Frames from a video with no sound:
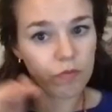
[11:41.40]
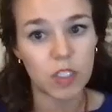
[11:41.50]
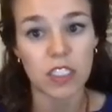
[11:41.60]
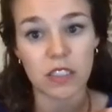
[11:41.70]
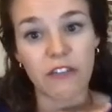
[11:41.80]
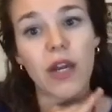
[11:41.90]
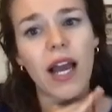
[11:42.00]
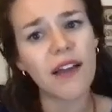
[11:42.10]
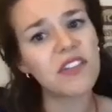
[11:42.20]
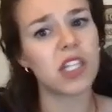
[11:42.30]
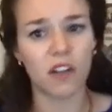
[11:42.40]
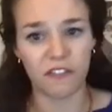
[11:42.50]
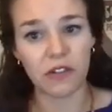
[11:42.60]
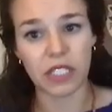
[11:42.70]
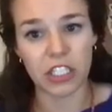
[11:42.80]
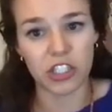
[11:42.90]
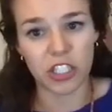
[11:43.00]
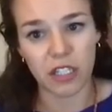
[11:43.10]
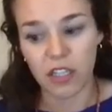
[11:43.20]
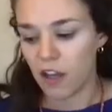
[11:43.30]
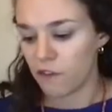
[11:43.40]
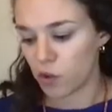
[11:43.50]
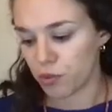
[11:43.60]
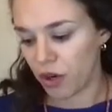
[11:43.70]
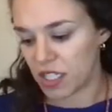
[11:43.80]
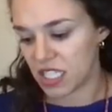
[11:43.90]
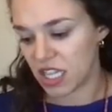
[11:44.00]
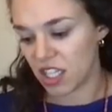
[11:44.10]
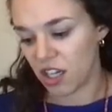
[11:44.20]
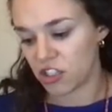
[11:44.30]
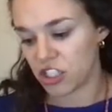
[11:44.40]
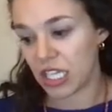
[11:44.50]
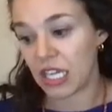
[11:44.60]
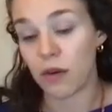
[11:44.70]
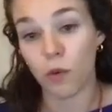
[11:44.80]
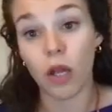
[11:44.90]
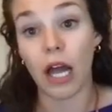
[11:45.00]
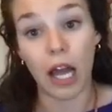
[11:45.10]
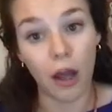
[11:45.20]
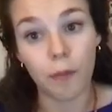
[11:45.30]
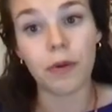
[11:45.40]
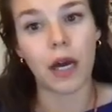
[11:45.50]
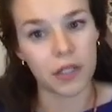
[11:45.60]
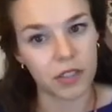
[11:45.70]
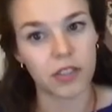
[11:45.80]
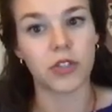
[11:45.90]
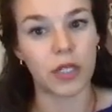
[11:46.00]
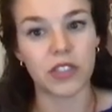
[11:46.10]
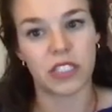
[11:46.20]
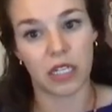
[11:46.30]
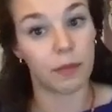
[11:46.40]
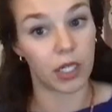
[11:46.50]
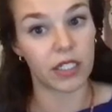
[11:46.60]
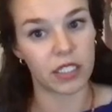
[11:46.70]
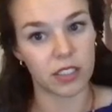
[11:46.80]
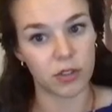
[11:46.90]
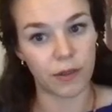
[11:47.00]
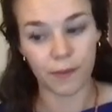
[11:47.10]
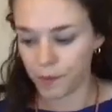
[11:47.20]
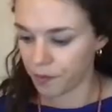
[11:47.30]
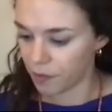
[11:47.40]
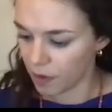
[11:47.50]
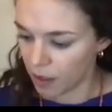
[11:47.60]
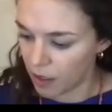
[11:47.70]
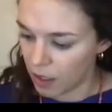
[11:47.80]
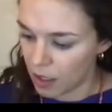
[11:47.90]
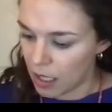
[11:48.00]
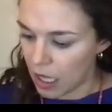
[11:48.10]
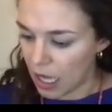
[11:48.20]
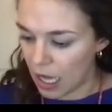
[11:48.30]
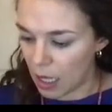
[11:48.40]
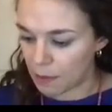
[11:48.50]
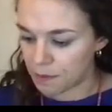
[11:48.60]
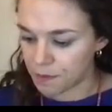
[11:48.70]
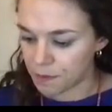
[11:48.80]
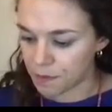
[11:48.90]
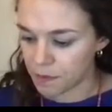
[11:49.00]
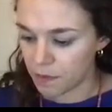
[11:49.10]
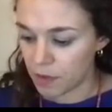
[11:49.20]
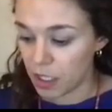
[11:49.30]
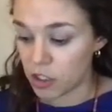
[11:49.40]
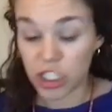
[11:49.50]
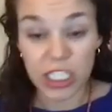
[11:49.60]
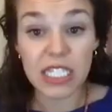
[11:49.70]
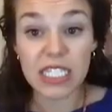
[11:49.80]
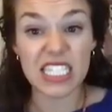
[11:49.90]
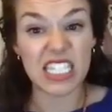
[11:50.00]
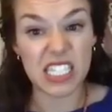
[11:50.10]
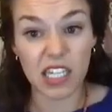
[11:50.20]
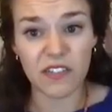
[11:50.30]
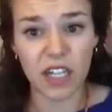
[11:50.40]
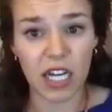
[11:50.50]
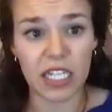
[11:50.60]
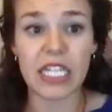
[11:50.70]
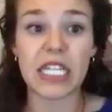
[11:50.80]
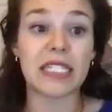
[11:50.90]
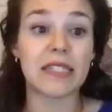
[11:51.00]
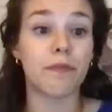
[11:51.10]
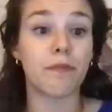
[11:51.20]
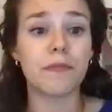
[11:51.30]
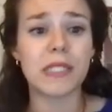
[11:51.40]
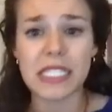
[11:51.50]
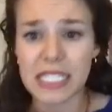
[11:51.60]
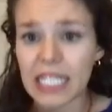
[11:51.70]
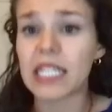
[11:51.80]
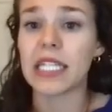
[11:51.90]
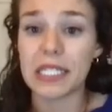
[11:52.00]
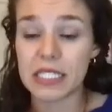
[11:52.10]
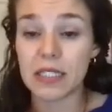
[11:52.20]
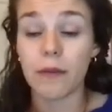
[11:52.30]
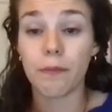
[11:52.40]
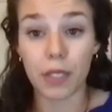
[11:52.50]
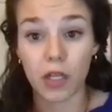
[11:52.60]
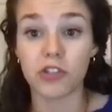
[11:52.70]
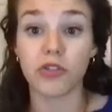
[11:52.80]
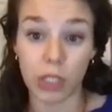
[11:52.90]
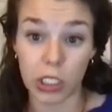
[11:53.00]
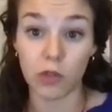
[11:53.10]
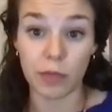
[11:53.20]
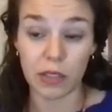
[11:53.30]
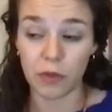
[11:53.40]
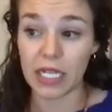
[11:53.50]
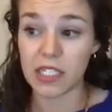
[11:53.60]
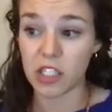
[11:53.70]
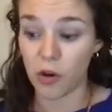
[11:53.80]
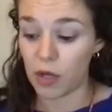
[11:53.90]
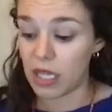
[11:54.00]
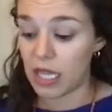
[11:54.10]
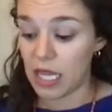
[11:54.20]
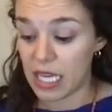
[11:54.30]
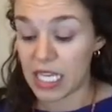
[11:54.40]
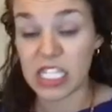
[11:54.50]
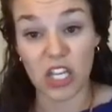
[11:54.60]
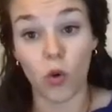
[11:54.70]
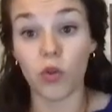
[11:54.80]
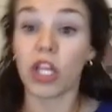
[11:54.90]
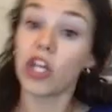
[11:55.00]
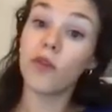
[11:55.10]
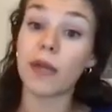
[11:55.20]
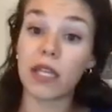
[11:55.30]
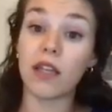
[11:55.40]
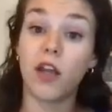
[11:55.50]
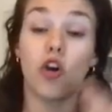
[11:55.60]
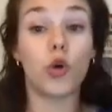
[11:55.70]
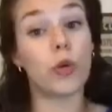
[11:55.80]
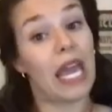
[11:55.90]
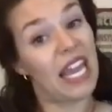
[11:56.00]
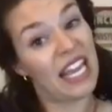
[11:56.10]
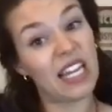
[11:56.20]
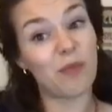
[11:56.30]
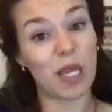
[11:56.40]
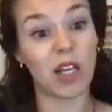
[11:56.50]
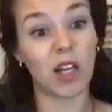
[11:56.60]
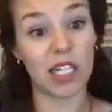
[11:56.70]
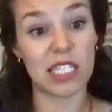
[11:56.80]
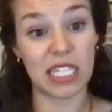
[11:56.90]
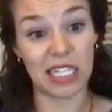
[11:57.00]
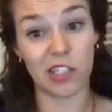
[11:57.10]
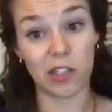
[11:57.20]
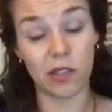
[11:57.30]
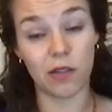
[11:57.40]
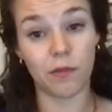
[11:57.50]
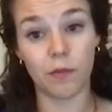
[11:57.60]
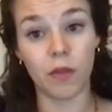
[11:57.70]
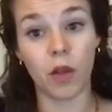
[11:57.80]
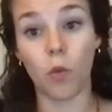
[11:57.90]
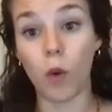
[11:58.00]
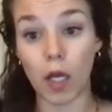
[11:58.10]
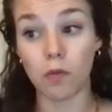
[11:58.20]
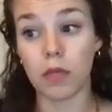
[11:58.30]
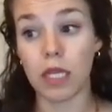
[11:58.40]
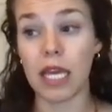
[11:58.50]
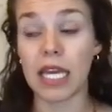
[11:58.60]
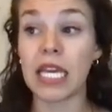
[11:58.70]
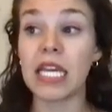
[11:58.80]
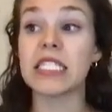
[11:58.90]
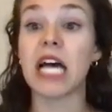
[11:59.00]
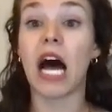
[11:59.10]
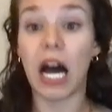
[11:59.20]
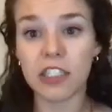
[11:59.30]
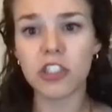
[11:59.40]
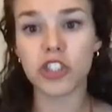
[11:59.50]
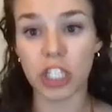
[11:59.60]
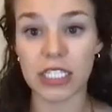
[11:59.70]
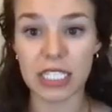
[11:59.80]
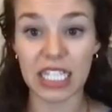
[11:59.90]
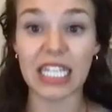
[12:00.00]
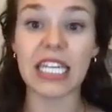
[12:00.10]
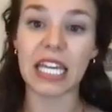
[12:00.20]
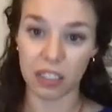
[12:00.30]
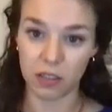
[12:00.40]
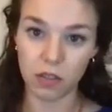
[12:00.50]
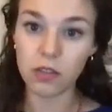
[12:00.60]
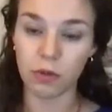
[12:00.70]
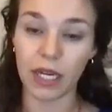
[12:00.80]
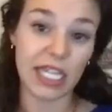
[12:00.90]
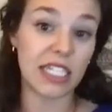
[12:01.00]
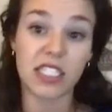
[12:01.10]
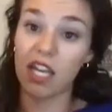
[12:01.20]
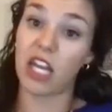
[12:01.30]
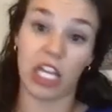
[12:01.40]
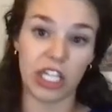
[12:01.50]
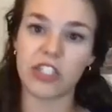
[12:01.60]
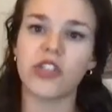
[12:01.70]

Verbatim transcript: just if you have a solid foundation for Protestant theology, it will help under, you understand American history. Um, Jesus is the Son of God. He is sinless, but also human, right? So He's the only human who can meet God's standard. Well, he is unjustly killed, right? He has done nothing